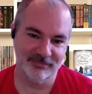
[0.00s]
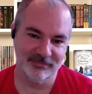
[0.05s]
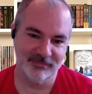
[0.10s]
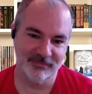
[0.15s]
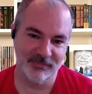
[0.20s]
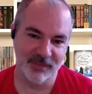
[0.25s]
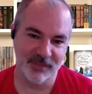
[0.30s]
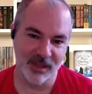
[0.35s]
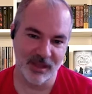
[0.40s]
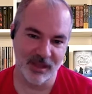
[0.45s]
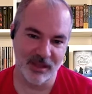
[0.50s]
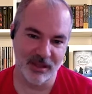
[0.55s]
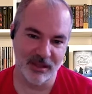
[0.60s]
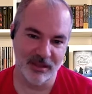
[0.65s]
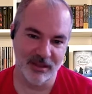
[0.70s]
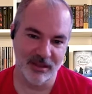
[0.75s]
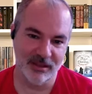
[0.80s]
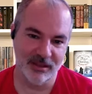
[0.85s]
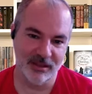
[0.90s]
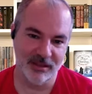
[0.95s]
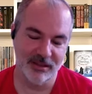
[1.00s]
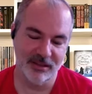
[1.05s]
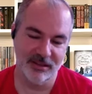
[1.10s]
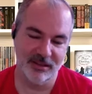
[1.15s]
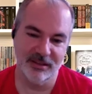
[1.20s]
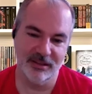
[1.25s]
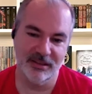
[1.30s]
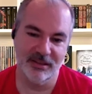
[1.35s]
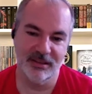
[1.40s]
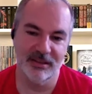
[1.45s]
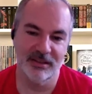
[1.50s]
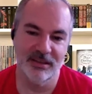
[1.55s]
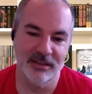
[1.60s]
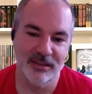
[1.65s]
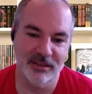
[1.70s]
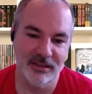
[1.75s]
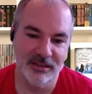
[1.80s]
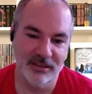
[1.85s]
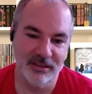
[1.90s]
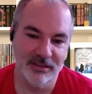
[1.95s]

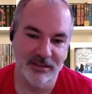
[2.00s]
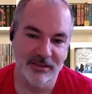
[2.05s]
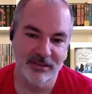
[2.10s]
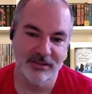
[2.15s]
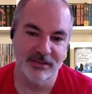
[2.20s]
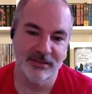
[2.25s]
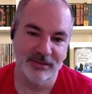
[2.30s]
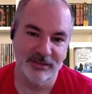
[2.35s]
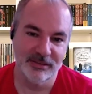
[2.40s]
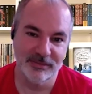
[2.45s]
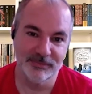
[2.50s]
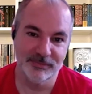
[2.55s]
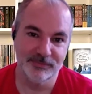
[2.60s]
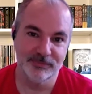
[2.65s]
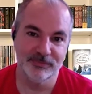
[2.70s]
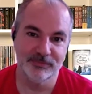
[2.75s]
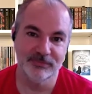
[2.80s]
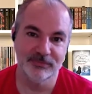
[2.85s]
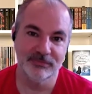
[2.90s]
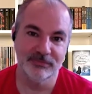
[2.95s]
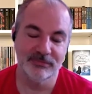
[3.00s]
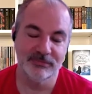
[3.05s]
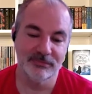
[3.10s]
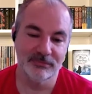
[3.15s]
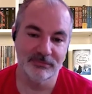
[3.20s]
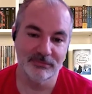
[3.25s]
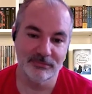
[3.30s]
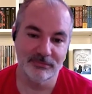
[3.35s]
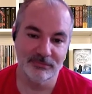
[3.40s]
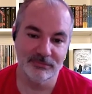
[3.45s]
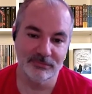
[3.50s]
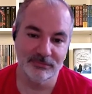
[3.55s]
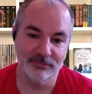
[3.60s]
This person isn't speaking.